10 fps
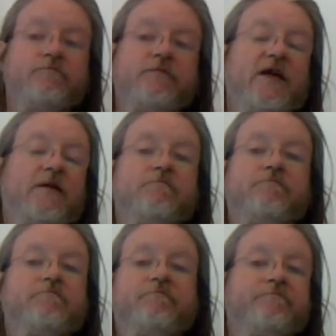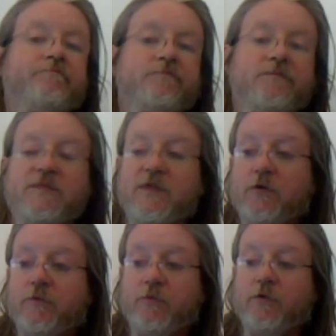yeah,
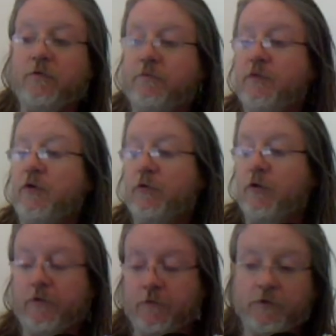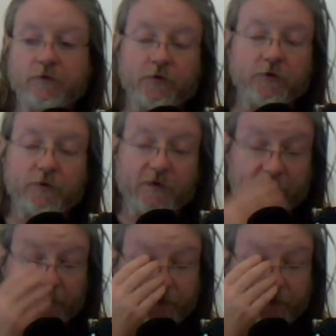you're alone to do this now.